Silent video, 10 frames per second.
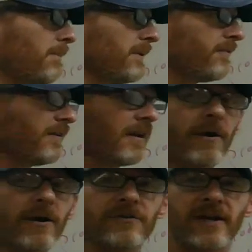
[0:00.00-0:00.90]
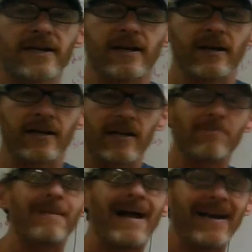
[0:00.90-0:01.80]
this video here in a second and come
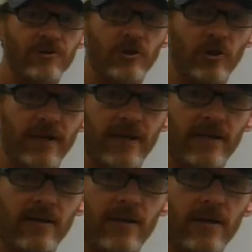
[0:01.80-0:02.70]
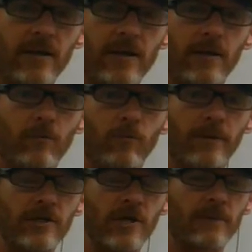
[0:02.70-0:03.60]
back to it when we
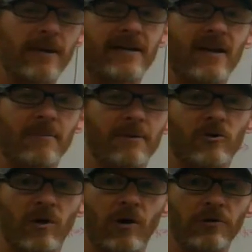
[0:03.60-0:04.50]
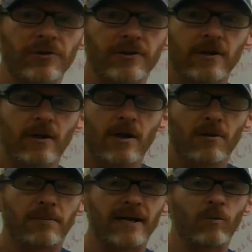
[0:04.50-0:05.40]
talk about economic growth.
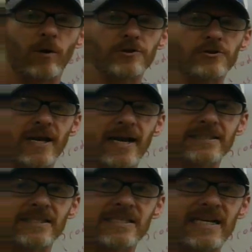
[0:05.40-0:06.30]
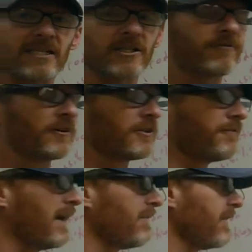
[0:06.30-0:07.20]
but I want you guys to see in this first
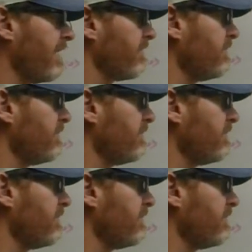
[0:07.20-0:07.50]
5.5